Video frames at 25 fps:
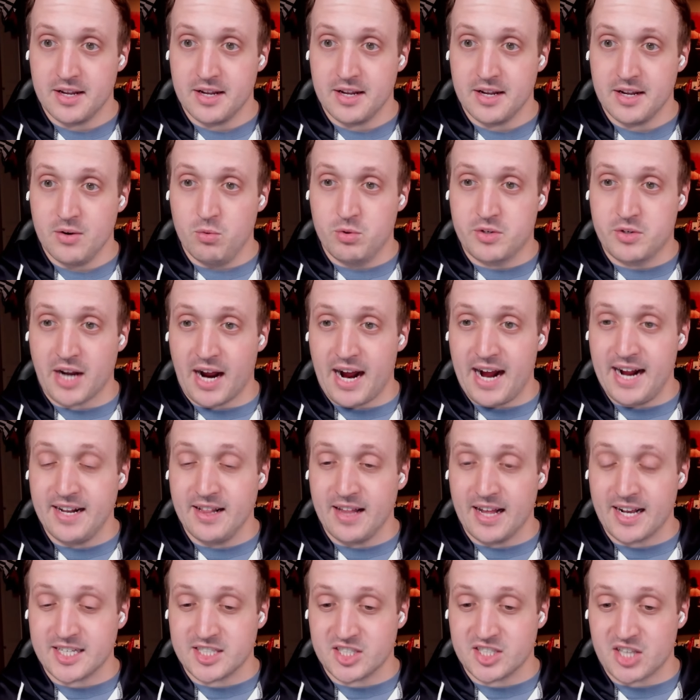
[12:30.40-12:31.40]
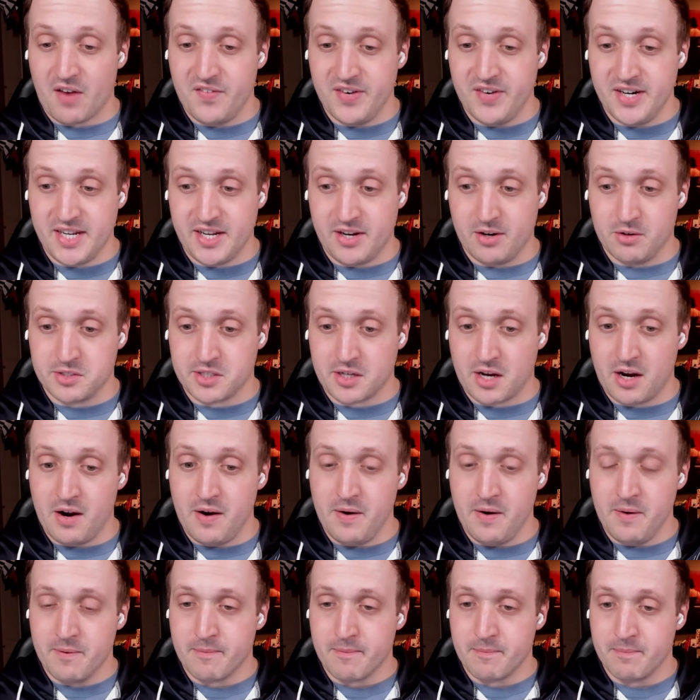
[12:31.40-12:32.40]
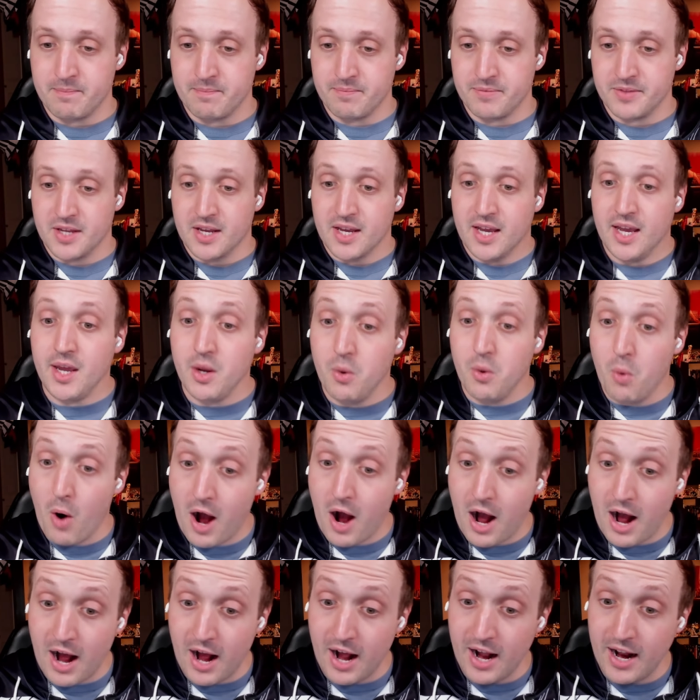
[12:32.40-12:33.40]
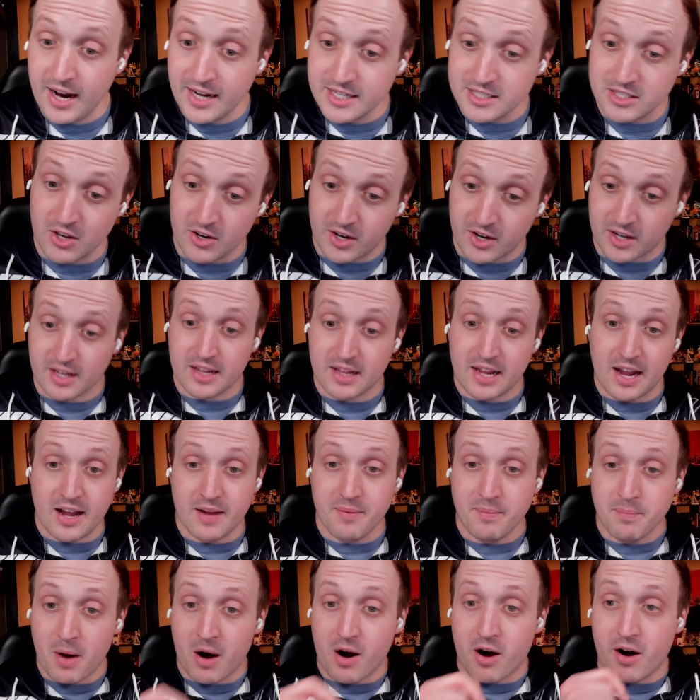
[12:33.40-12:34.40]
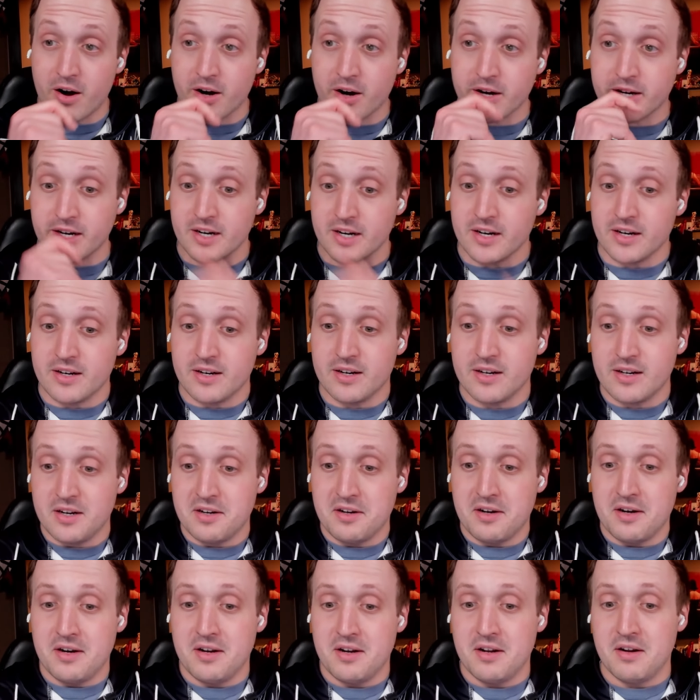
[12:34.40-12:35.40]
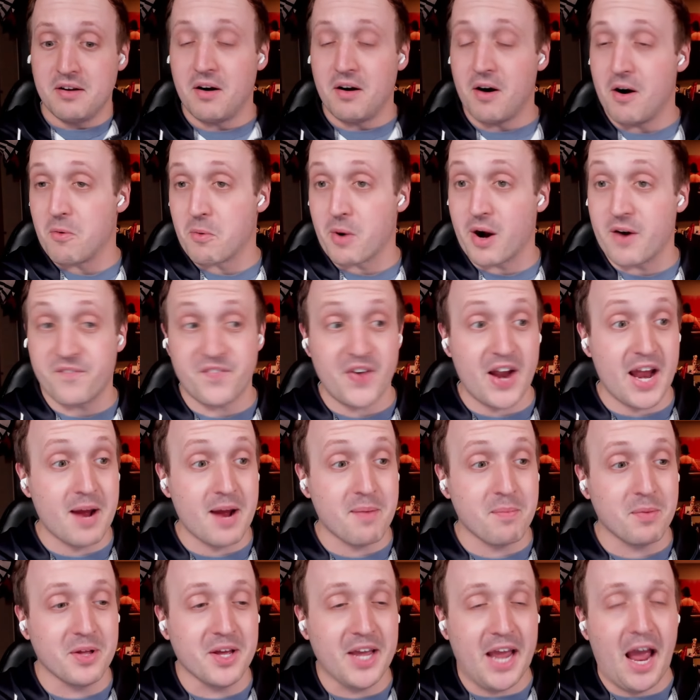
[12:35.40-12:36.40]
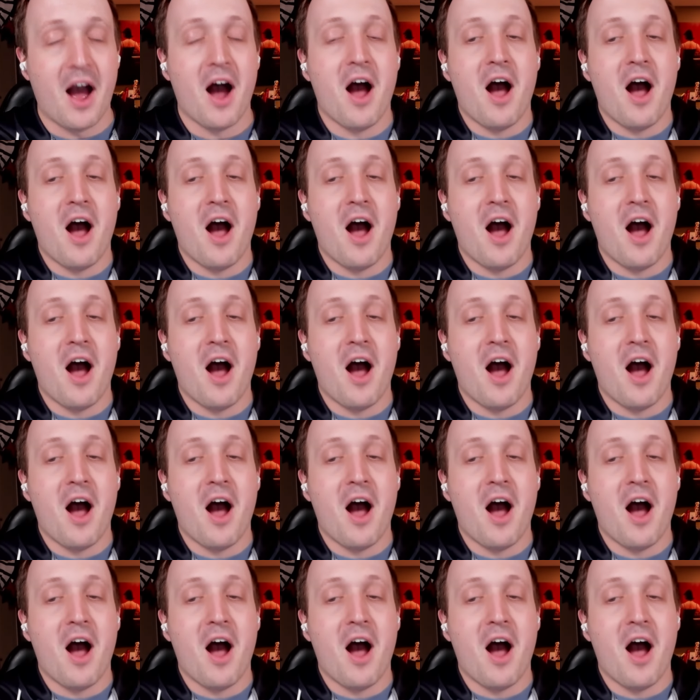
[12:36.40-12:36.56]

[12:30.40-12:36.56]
Who died like 70 years ago? He was! Look at that, Mark! We're family!